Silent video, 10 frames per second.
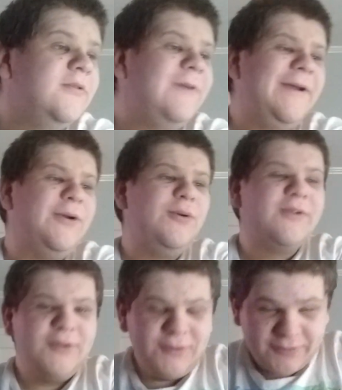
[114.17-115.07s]
Ringu
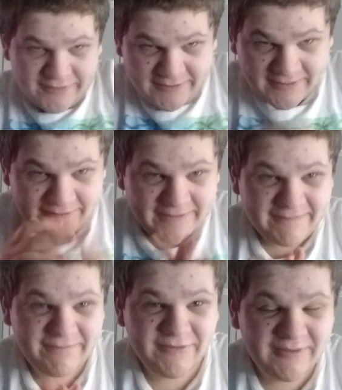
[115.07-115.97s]
2.
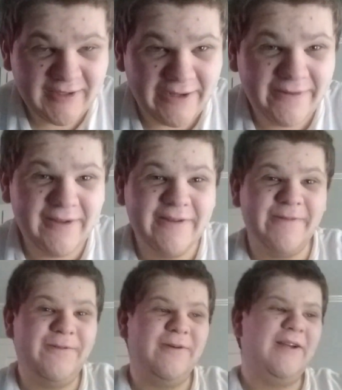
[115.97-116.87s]
Not as good as the...